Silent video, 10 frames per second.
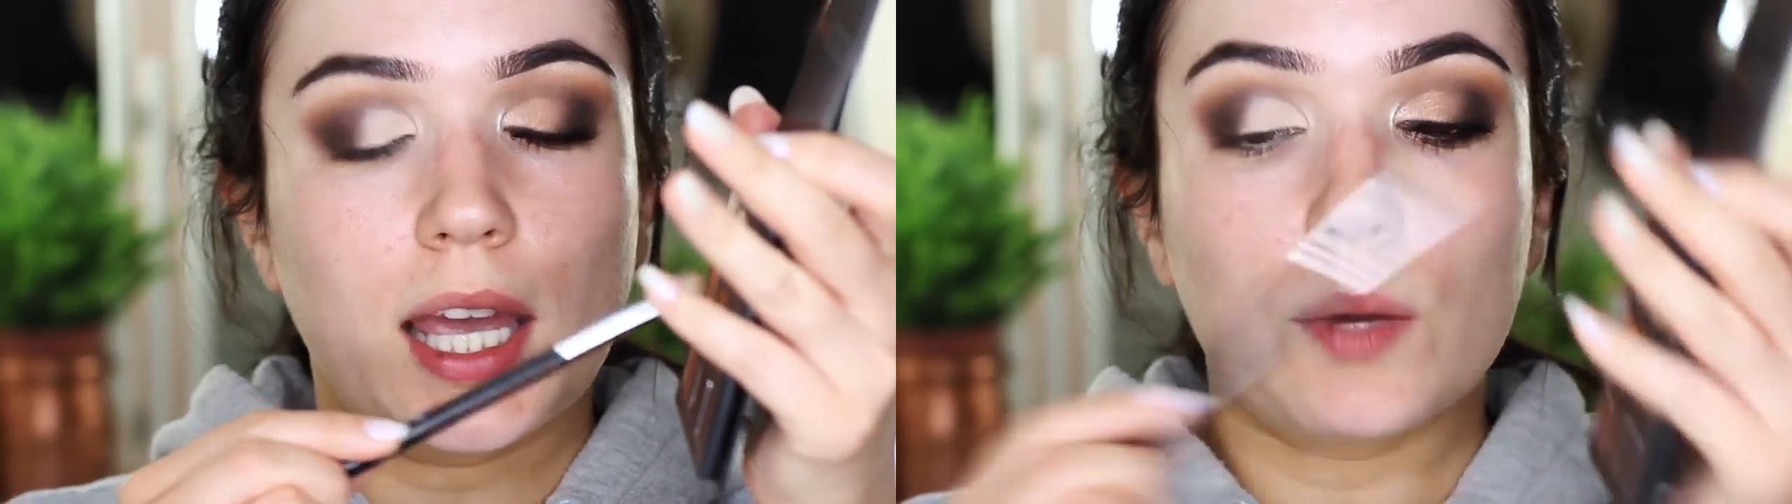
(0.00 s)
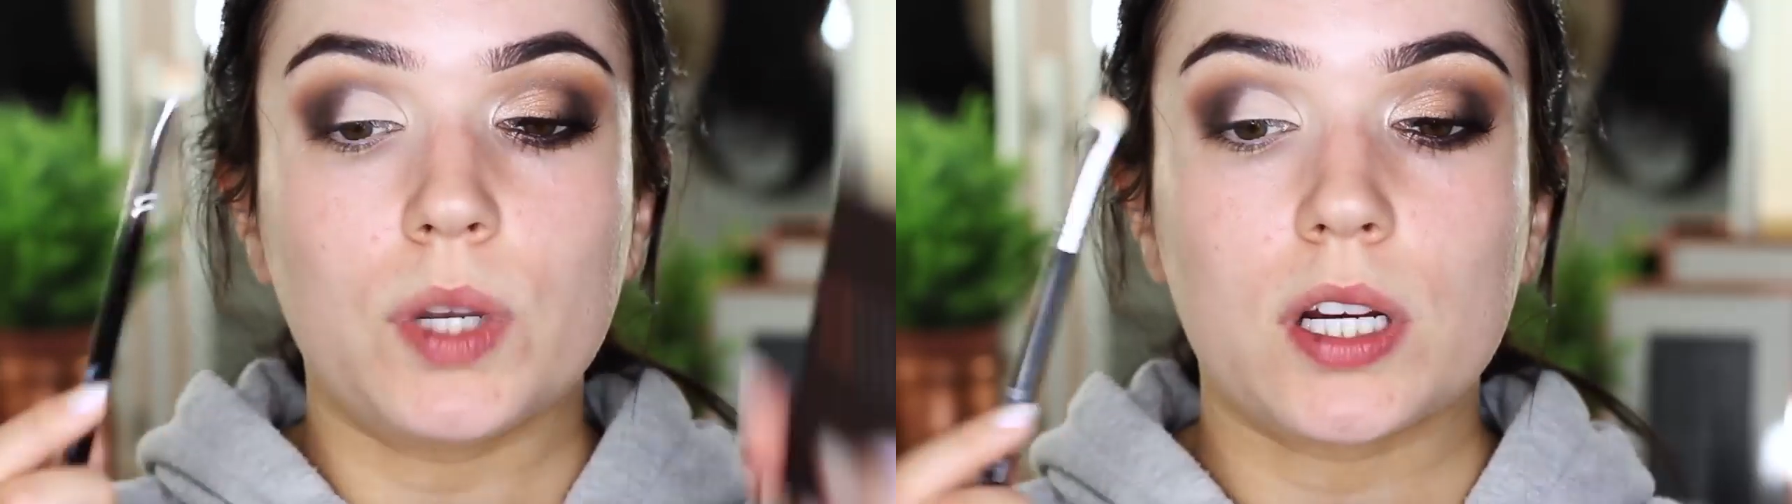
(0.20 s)

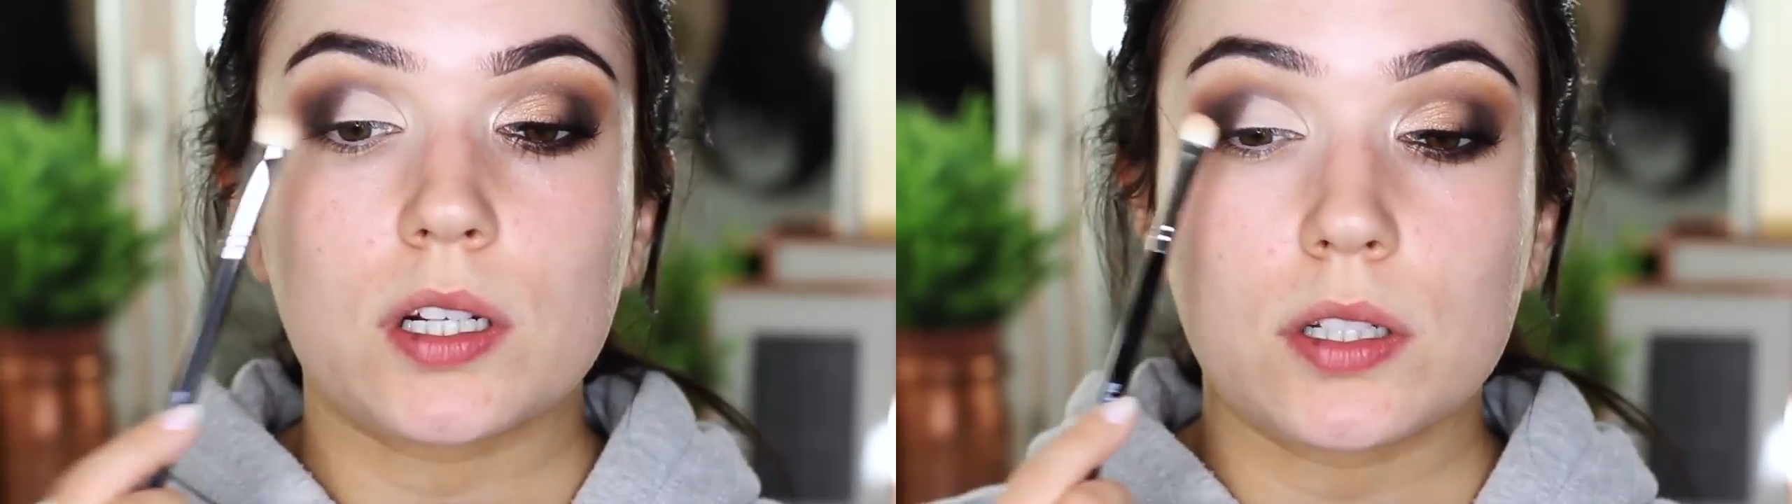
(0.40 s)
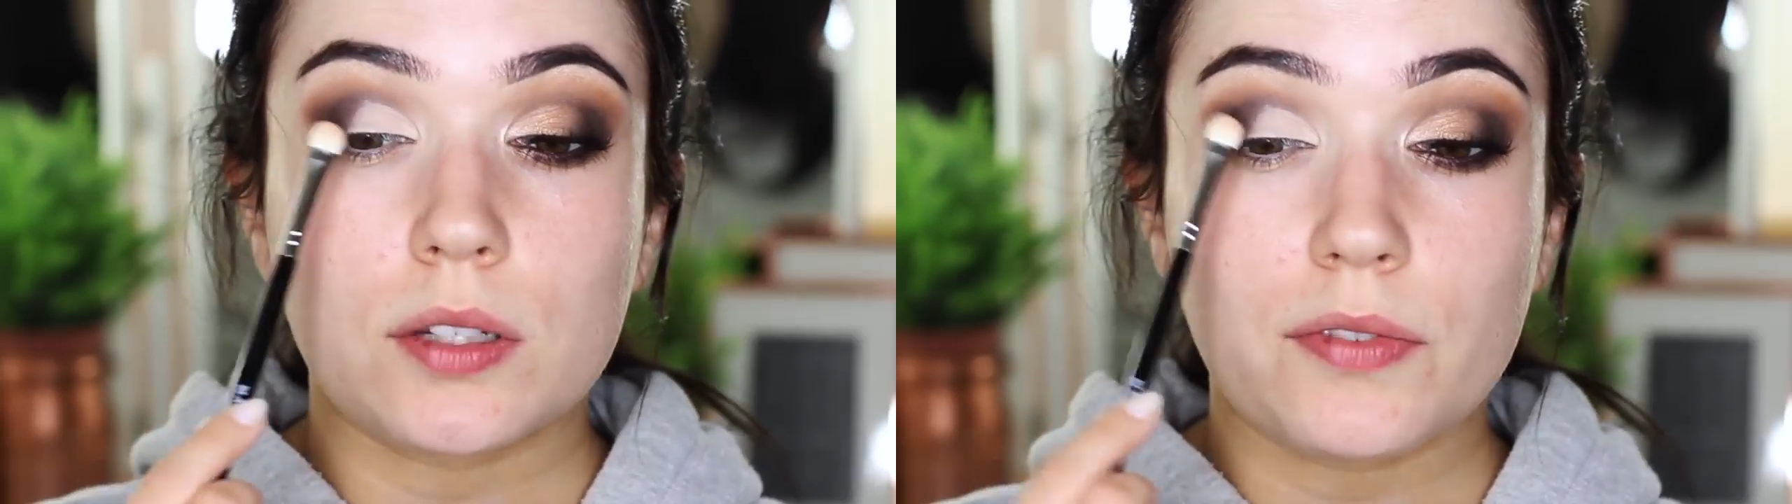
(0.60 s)
and we are
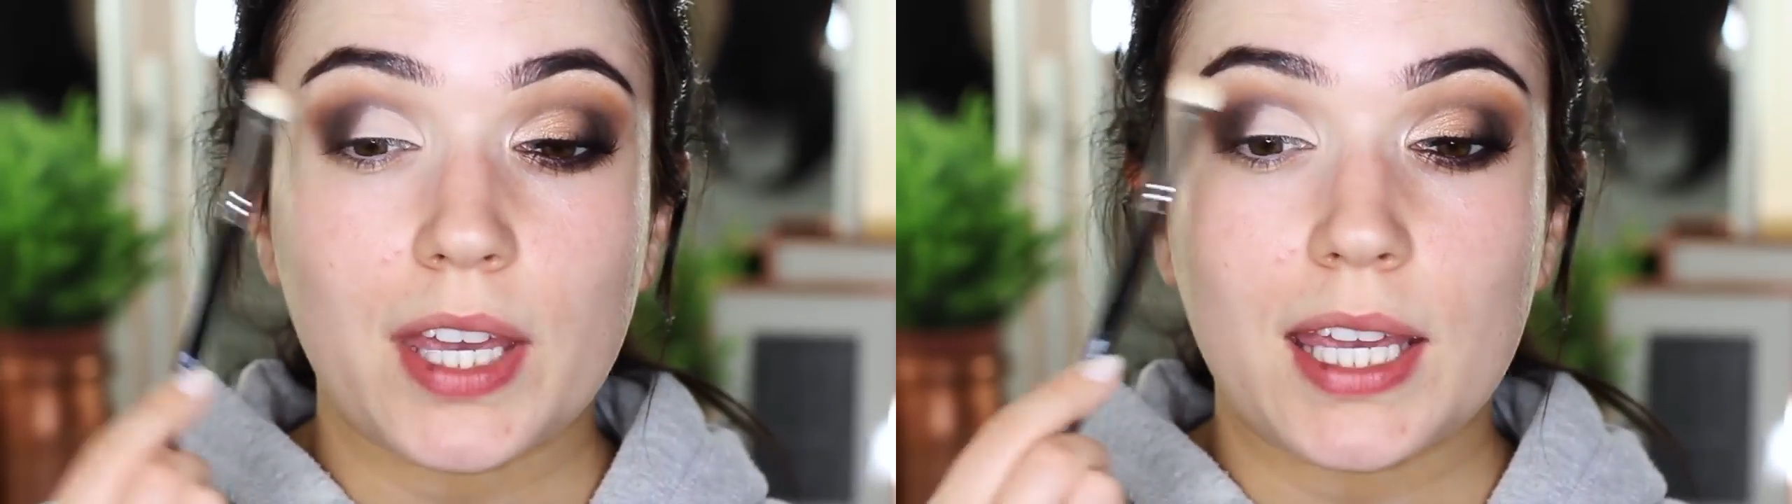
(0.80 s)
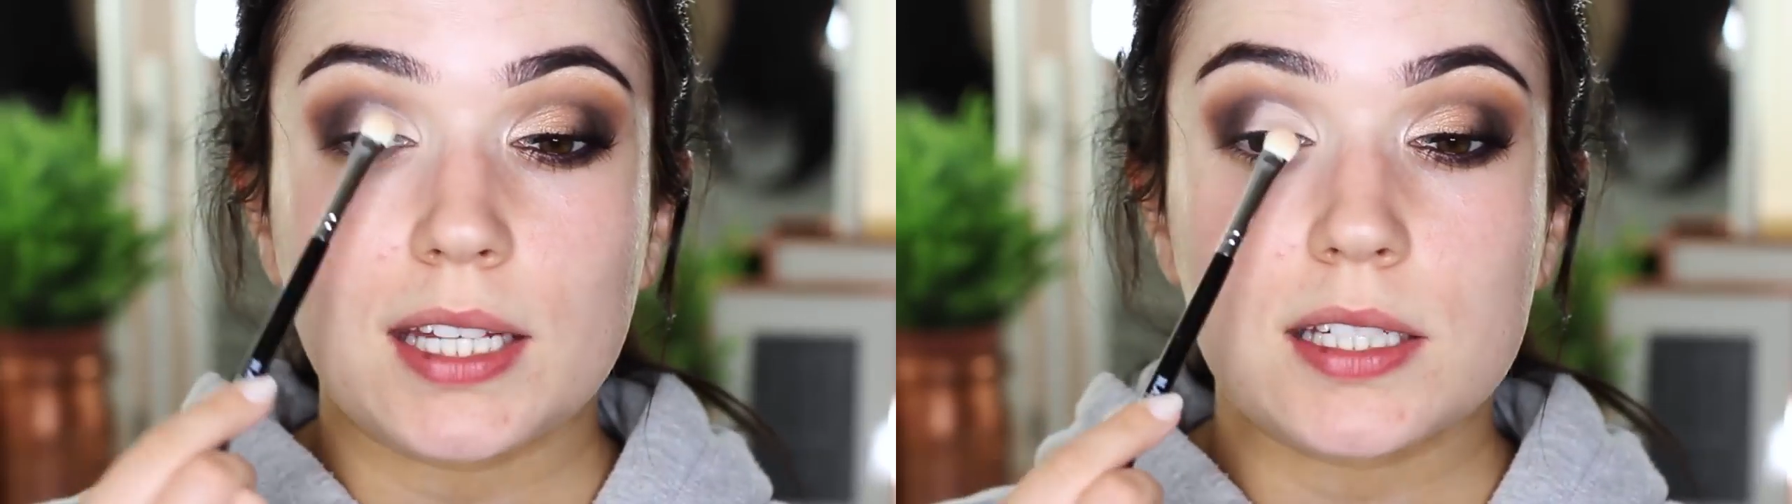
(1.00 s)
going to
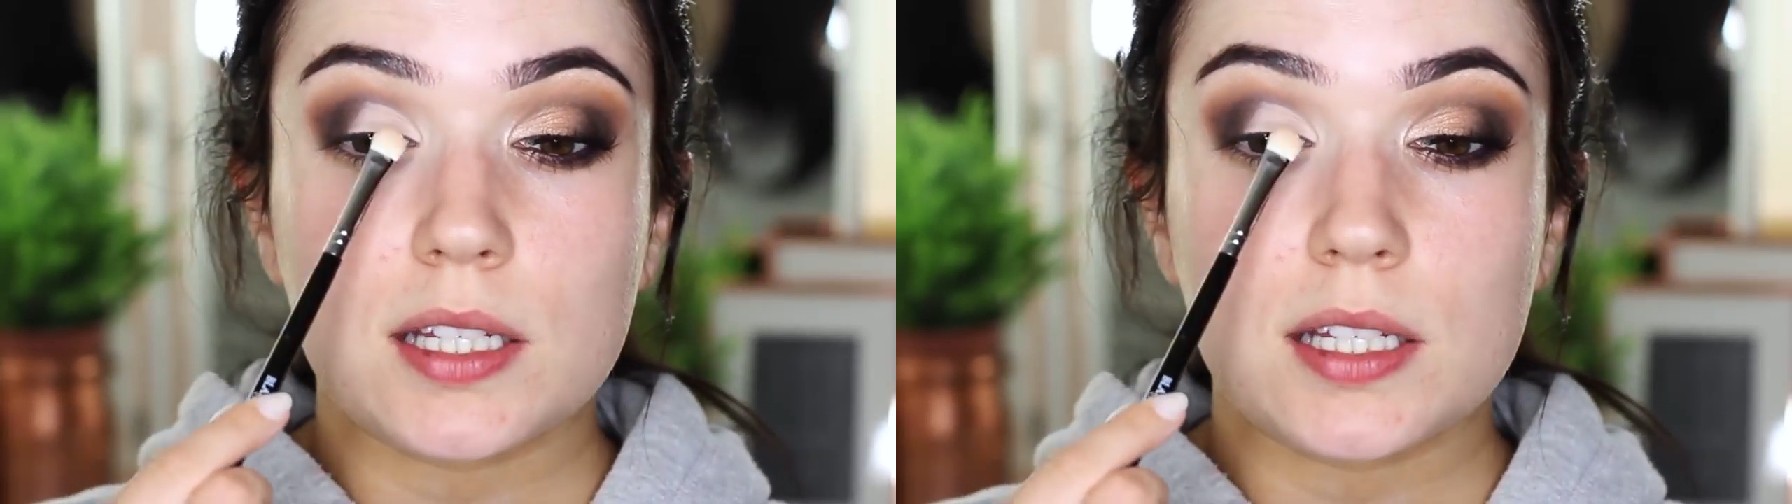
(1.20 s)
fade